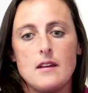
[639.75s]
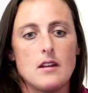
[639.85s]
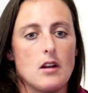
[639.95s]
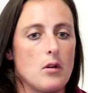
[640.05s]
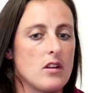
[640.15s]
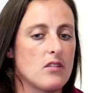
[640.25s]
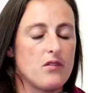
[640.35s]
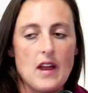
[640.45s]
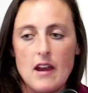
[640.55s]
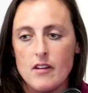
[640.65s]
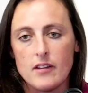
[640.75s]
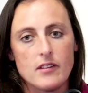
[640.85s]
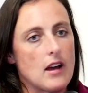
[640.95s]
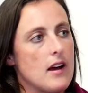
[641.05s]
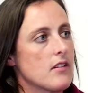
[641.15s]
You know, he has varying
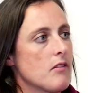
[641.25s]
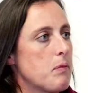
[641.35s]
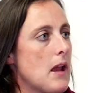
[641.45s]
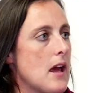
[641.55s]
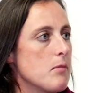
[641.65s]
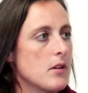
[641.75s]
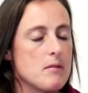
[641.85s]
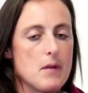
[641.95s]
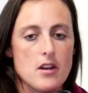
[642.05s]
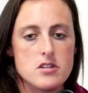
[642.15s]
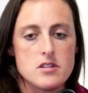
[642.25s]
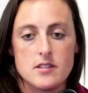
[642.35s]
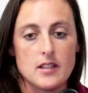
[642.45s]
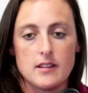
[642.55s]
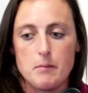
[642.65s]
styles of play, but he manages
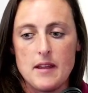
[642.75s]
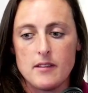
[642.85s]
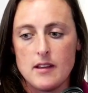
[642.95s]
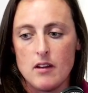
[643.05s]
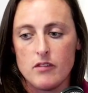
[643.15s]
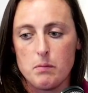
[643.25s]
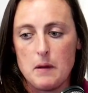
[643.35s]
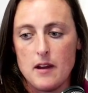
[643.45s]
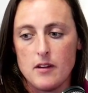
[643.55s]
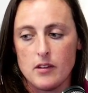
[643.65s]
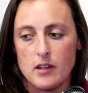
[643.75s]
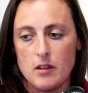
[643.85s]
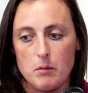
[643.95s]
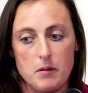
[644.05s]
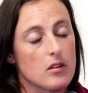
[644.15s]
to get the best out of his players, and
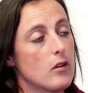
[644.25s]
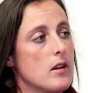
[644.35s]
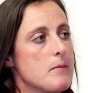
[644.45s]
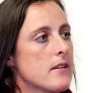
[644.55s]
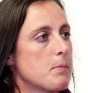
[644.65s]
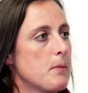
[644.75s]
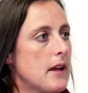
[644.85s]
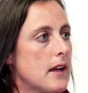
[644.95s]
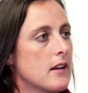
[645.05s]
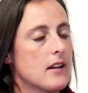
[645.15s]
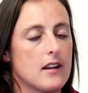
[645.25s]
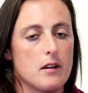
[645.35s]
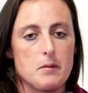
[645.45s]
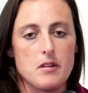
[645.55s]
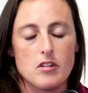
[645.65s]
he'll be sorely missed by England, and
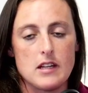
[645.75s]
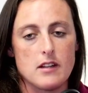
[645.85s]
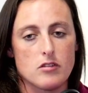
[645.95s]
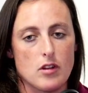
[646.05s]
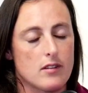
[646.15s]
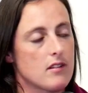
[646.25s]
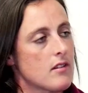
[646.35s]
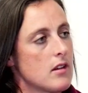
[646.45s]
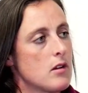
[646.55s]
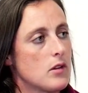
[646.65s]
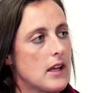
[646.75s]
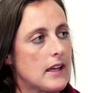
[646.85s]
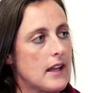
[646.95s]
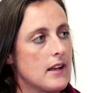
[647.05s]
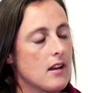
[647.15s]
I'll be really interested to see who they
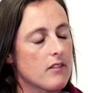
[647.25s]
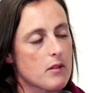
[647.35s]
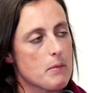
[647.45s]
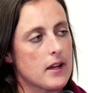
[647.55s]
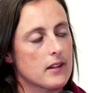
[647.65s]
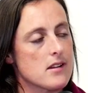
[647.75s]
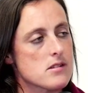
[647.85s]
get in off the back of